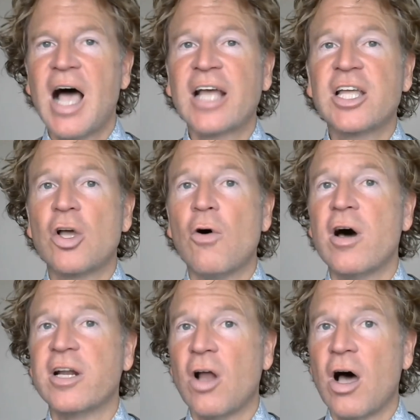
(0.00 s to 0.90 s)
I could go
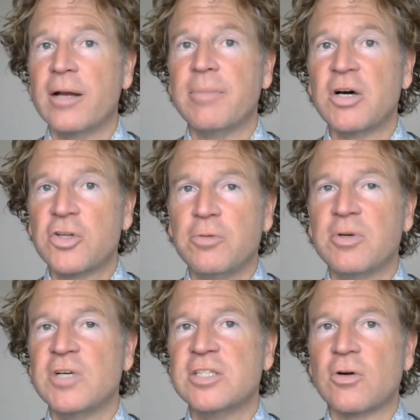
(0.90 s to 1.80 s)
on and on about
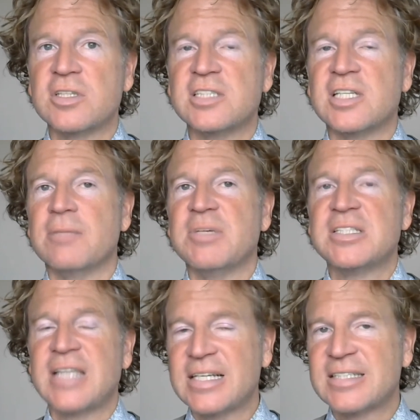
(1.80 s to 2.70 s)
human resources and the
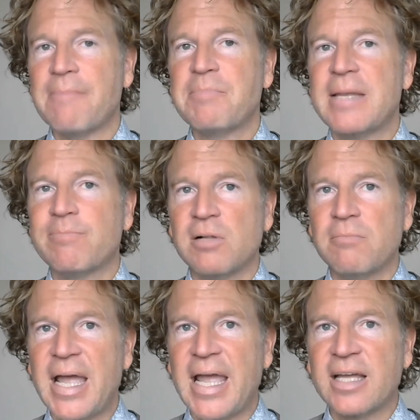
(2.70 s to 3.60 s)
mistakes that people
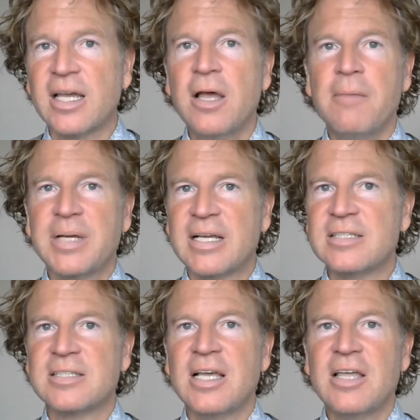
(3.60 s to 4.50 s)
make
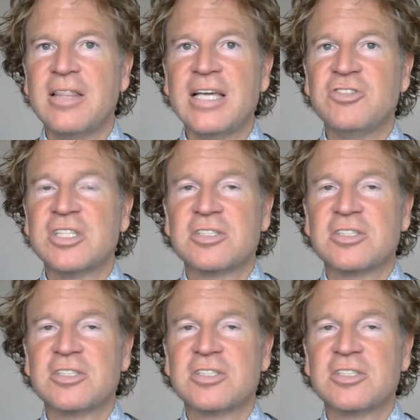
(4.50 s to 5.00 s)
because they